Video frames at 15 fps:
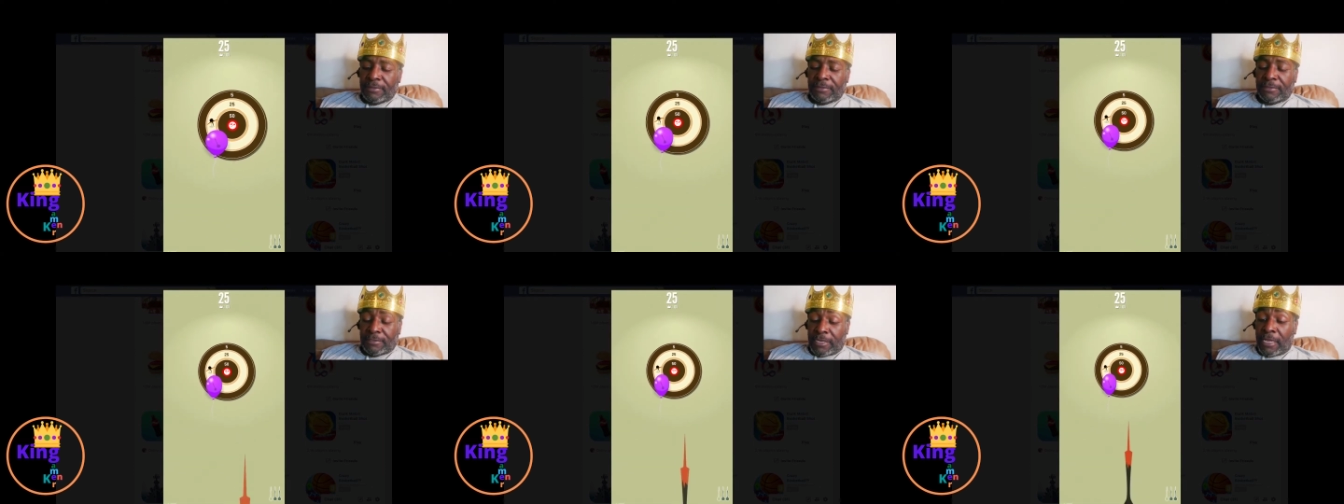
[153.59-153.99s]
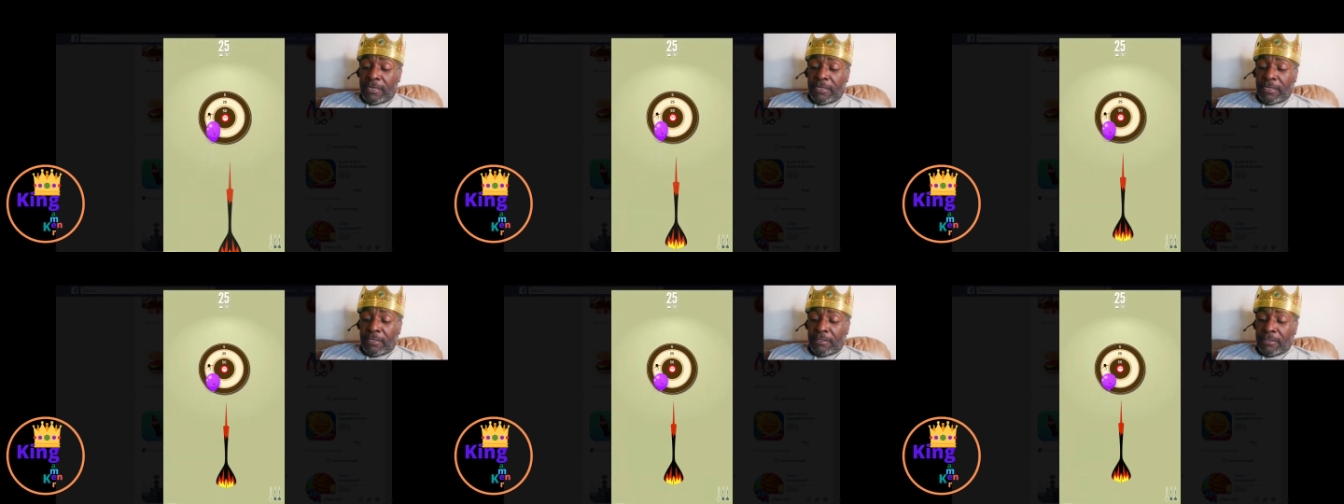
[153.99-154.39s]

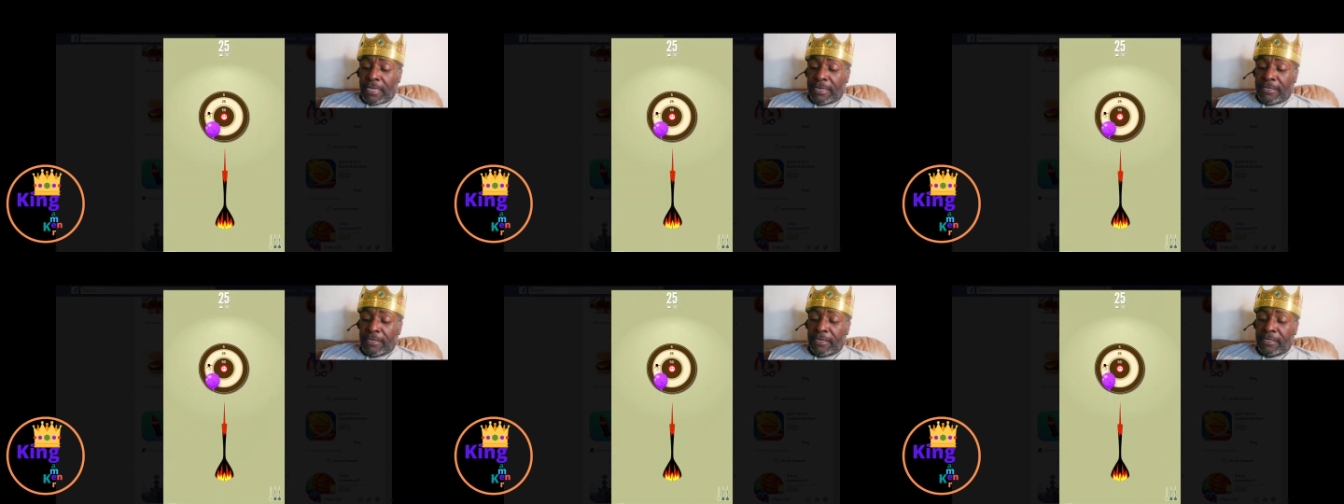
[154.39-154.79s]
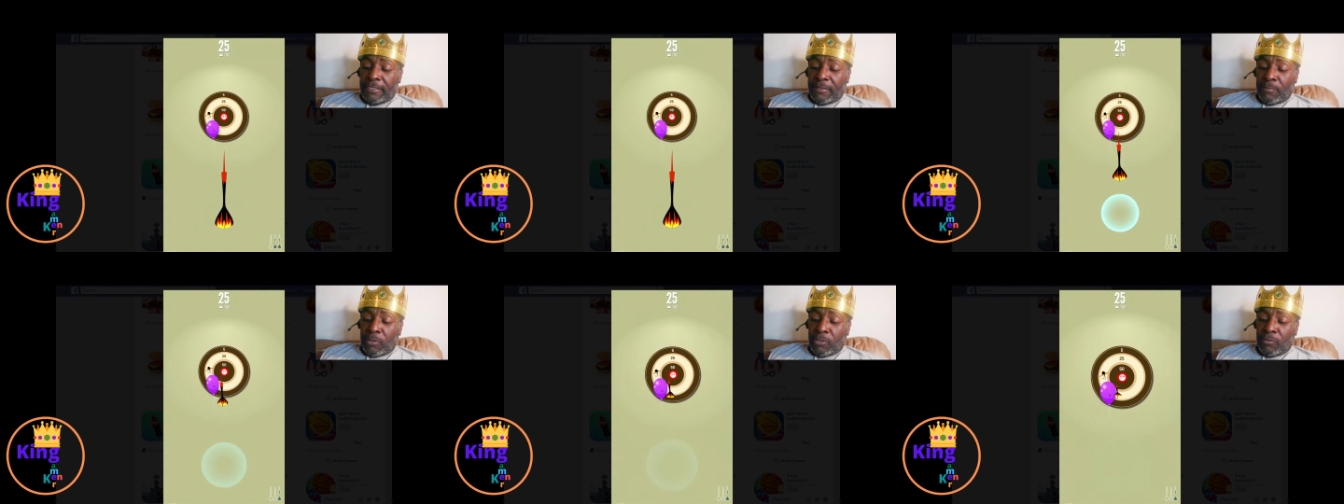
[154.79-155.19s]
Stunning. I didn't hit
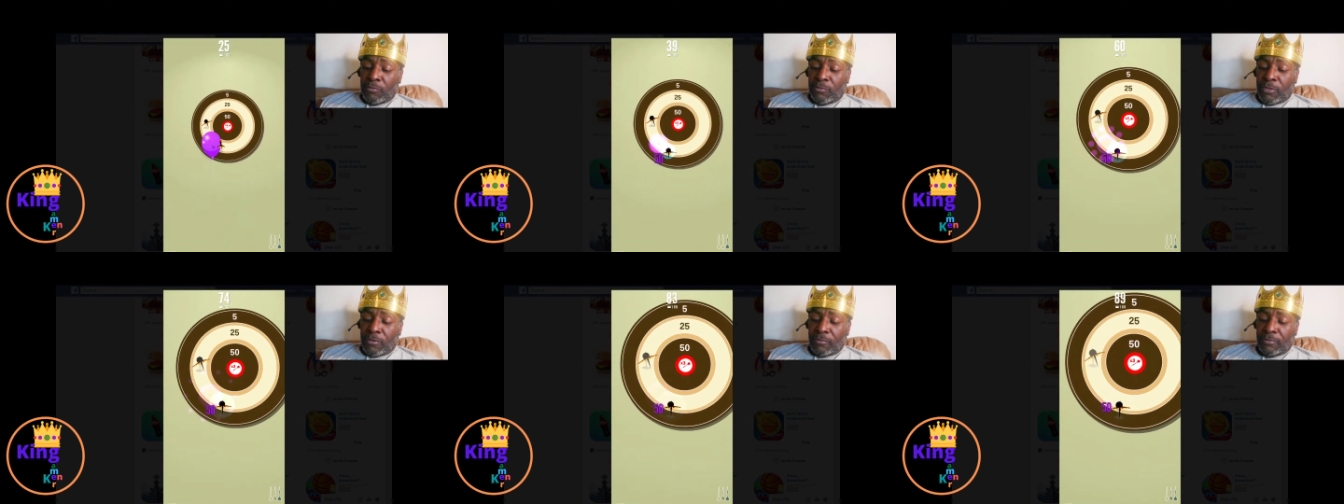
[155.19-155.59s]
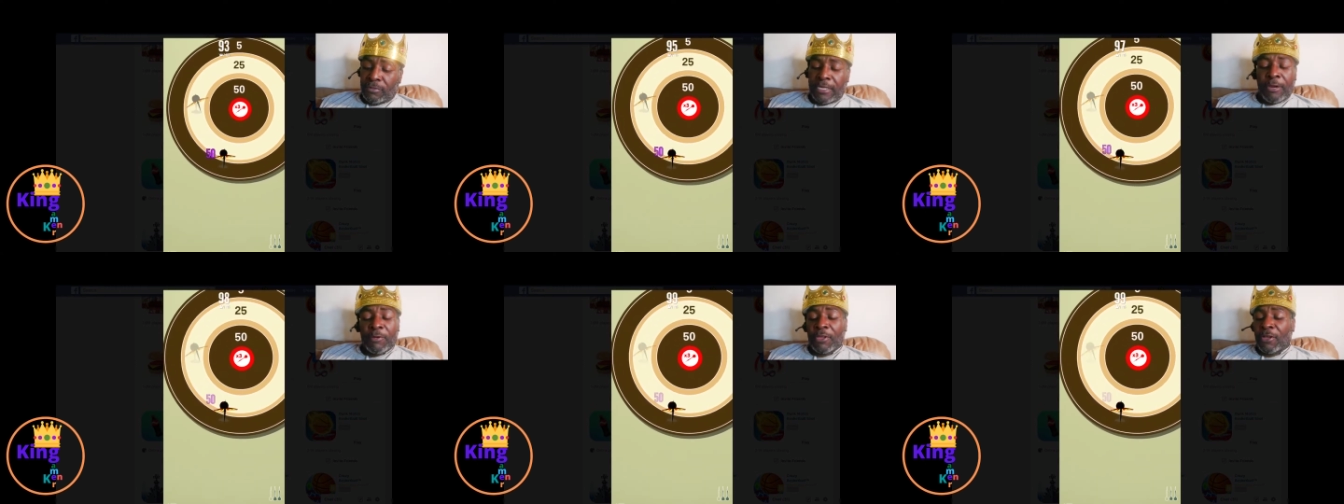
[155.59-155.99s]
the balloon though.
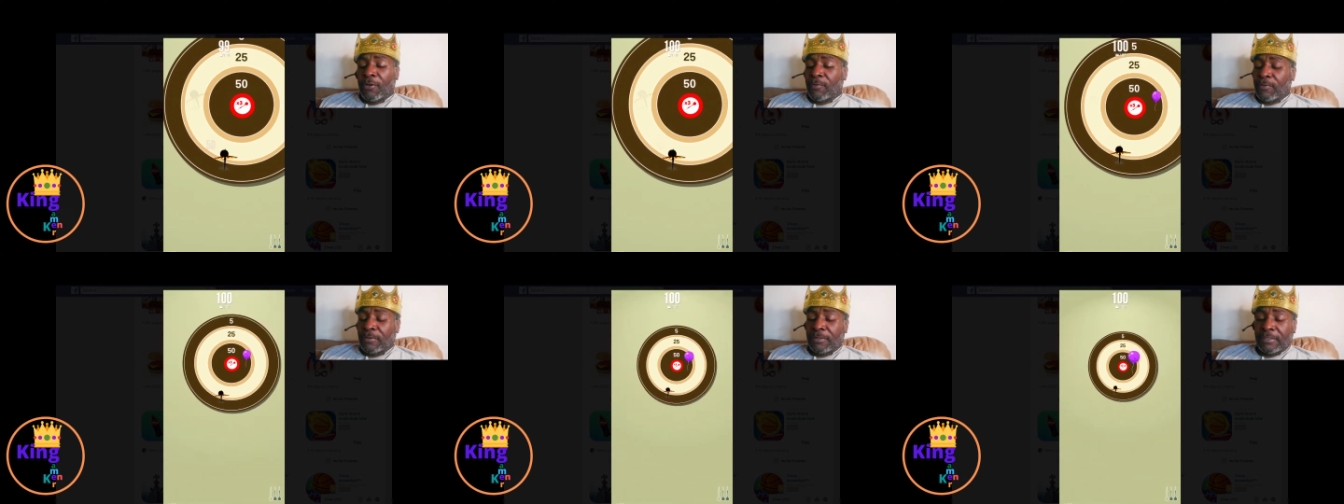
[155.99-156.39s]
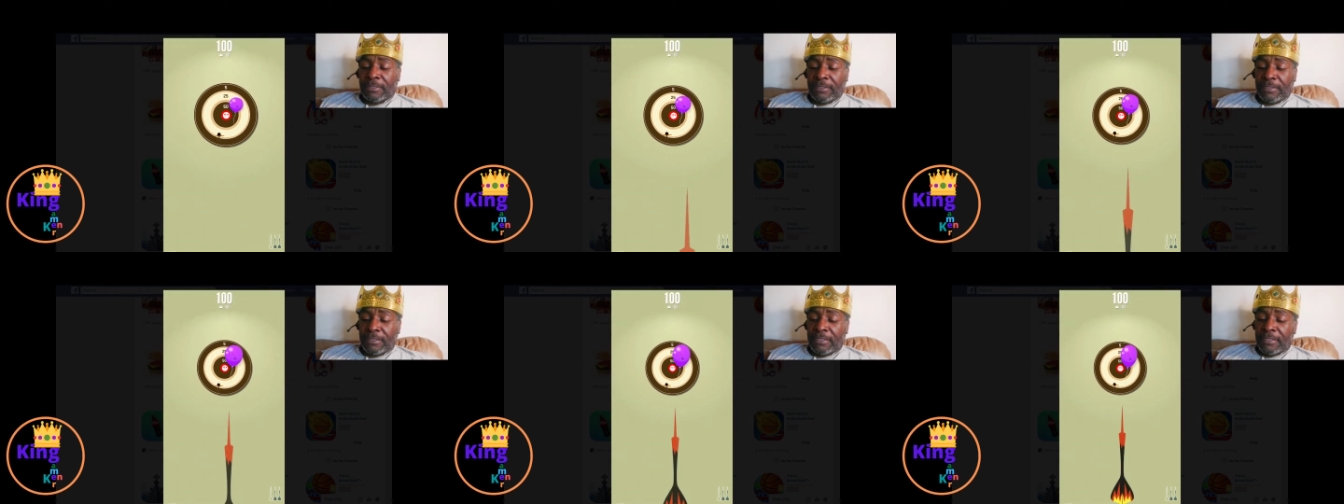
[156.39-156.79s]
There we go.
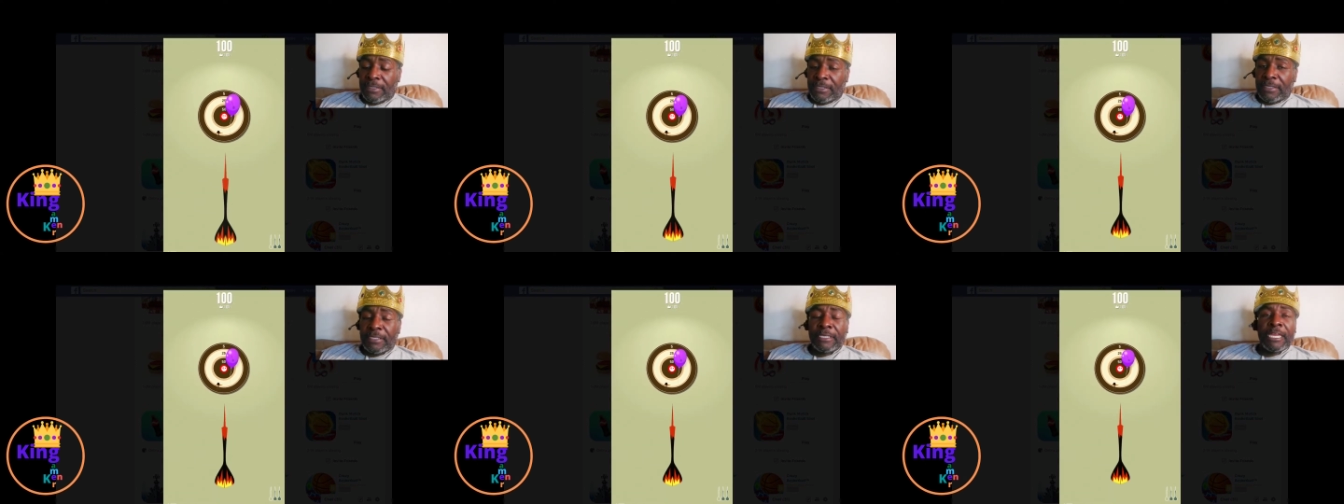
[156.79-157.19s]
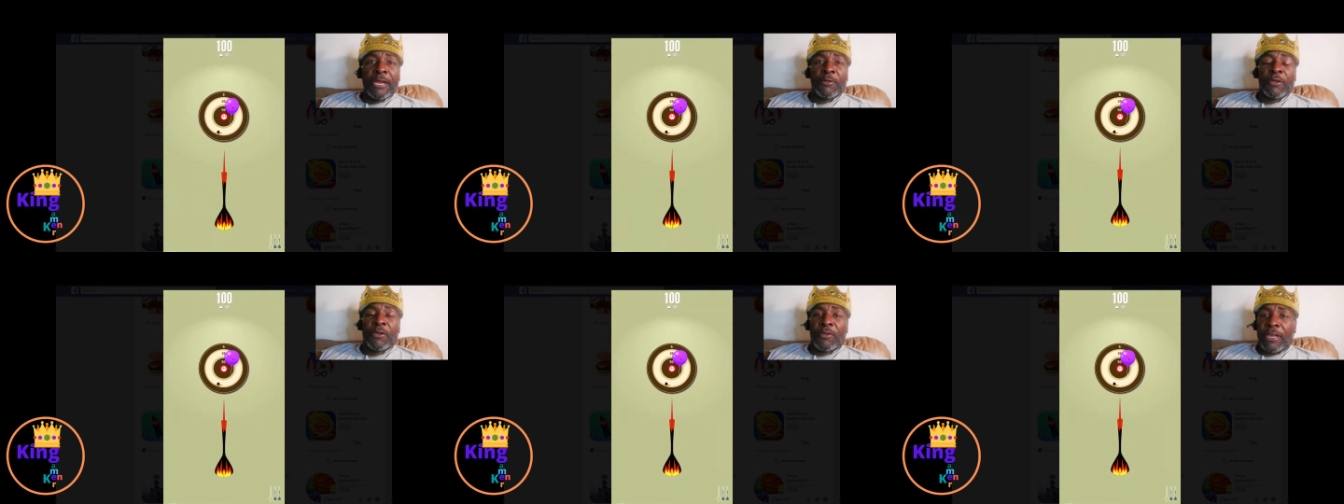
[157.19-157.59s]
Fantastic. There
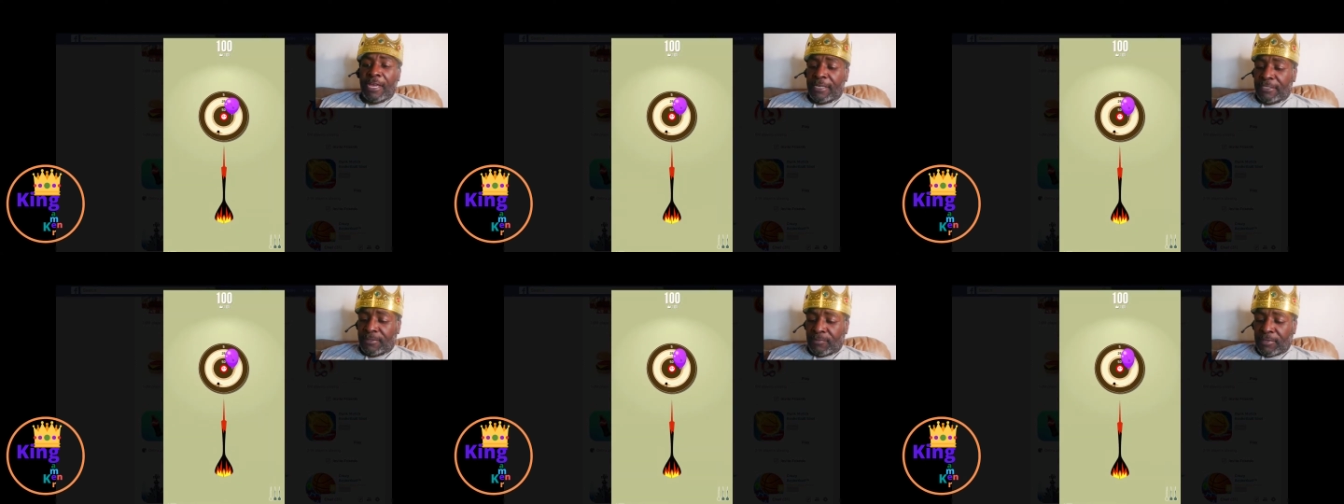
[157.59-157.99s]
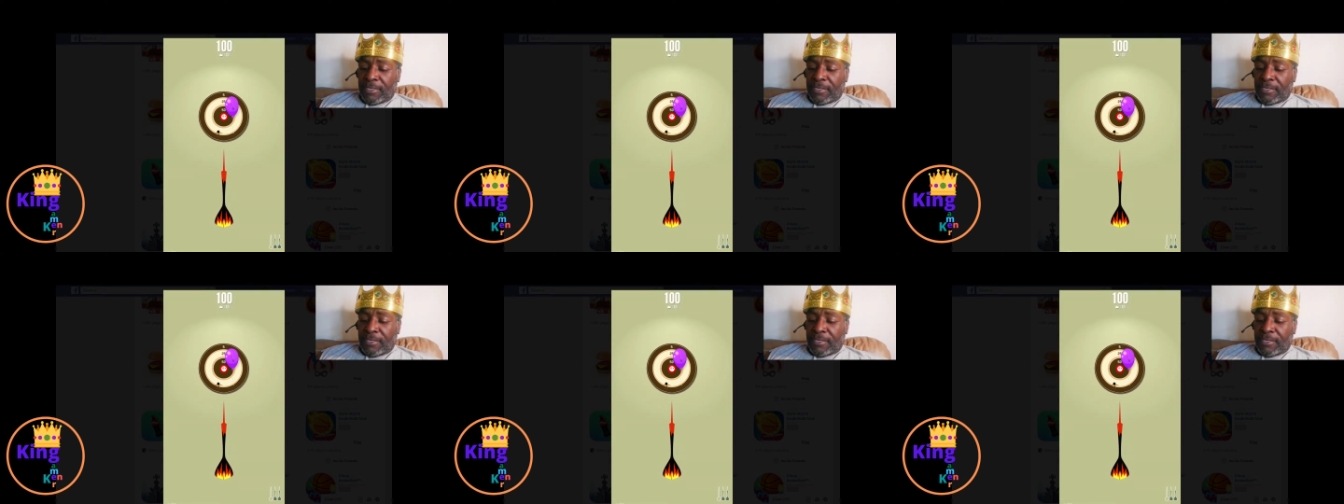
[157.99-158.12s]
we go, guys.